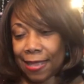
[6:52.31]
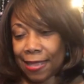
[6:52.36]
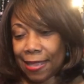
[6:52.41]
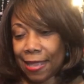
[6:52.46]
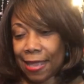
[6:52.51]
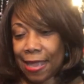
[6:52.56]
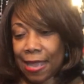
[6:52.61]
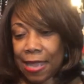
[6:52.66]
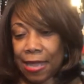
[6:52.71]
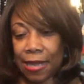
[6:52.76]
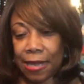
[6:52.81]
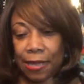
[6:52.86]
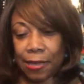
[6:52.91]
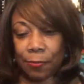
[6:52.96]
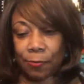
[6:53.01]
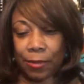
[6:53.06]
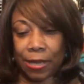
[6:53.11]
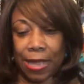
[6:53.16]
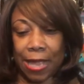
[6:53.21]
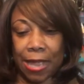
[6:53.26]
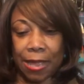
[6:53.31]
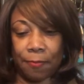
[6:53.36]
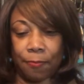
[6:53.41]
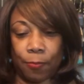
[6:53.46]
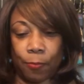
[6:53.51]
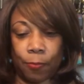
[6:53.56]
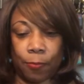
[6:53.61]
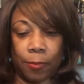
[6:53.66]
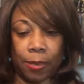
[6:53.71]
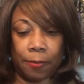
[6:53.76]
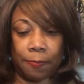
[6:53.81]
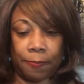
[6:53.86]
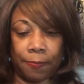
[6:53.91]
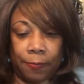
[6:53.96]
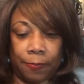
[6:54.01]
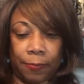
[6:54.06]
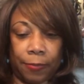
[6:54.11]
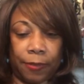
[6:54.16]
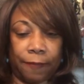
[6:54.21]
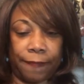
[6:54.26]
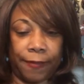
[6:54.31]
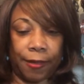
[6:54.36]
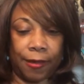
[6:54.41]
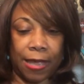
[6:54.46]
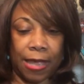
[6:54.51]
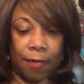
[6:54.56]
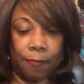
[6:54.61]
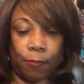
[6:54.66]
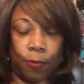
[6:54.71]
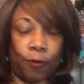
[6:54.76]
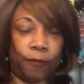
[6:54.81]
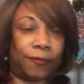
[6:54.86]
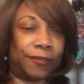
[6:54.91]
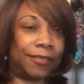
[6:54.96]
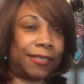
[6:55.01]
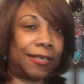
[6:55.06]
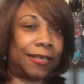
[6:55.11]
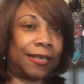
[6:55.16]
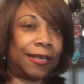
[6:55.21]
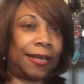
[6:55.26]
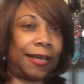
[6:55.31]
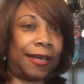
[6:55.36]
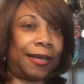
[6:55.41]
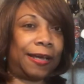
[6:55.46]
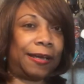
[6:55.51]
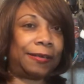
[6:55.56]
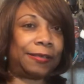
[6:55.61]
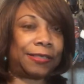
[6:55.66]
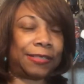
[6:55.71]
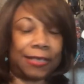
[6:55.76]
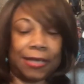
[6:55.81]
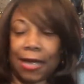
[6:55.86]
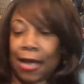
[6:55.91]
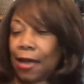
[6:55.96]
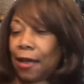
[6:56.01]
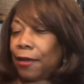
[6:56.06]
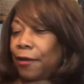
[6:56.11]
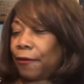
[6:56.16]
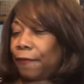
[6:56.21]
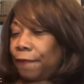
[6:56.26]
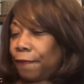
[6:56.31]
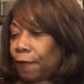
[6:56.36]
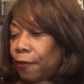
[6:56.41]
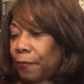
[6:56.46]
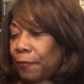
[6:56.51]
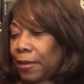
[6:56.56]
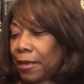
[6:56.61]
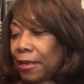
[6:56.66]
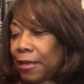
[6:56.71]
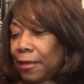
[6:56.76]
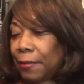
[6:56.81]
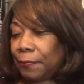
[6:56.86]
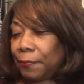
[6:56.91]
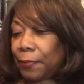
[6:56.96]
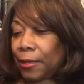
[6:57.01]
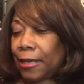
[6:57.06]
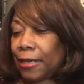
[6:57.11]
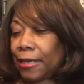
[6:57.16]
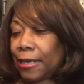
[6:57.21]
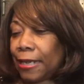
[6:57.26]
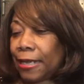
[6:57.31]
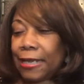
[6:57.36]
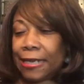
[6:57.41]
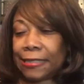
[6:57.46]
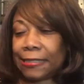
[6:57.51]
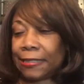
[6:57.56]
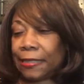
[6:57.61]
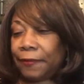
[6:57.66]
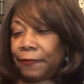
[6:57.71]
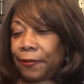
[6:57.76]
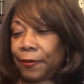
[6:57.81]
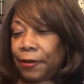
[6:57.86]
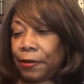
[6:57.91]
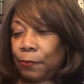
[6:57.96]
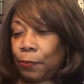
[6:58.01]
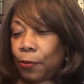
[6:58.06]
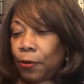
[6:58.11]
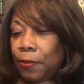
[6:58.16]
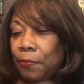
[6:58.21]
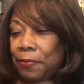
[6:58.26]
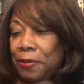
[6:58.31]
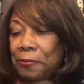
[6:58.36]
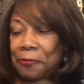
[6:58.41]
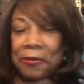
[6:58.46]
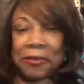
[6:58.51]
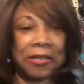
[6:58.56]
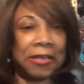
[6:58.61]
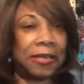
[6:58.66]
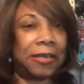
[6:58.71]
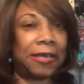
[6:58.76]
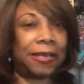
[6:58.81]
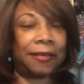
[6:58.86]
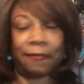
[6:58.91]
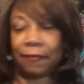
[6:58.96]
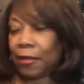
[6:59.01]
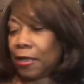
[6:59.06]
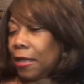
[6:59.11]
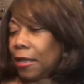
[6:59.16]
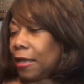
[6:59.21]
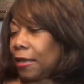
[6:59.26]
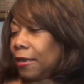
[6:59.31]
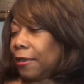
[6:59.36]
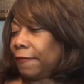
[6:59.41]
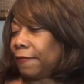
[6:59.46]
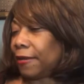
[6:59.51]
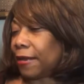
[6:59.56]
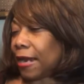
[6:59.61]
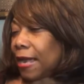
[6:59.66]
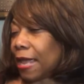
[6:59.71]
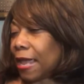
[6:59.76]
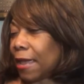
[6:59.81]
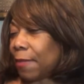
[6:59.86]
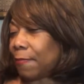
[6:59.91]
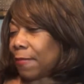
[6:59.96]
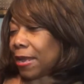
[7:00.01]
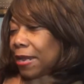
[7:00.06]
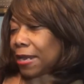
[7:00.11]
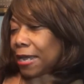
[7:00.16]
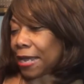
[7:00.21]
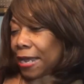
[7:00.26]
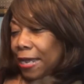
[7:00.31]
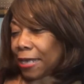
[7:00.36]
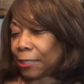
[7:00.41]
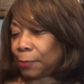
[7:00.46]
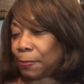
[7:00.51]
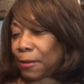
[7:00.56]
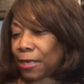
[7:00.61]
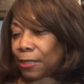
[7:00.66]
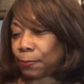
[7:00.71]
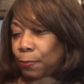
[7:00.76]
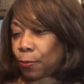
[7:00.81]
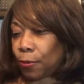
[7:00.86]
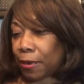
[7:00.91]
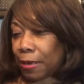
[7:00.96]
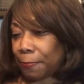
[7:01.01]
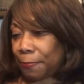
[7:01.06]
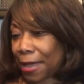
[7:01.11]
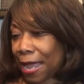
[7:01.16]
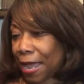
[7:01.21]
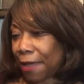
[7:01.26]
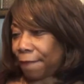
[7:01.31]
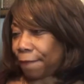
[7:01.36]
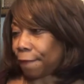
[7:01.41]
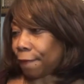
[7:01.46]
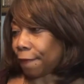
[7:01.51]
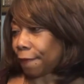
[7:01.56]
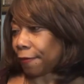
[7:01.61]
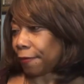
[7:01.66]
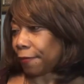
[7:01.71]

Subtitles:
And when Lavelle had moved to Chicago for a minute, he doesn't live there anymore, but when he had lived there, I had made an icebox pie for